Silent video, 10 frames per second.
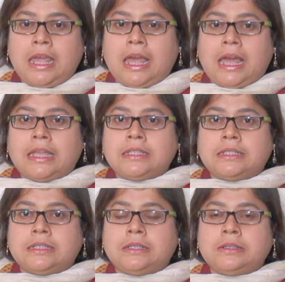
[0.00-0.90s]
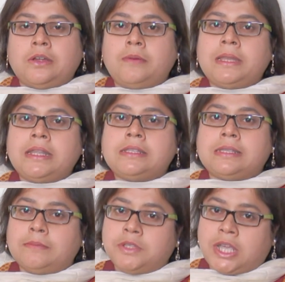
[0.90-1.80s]
And normally
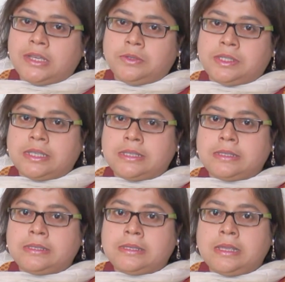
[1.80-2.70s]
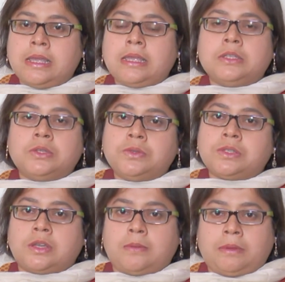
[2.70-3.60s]
some childhood seizures do
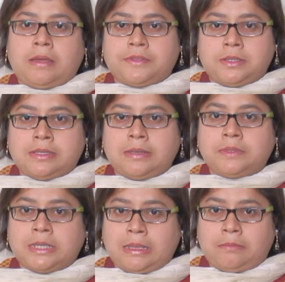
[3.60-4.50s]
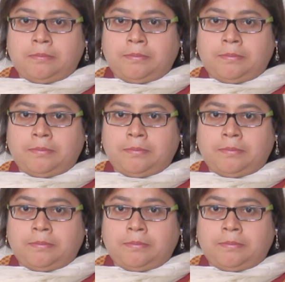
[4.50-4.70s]
stop after some time,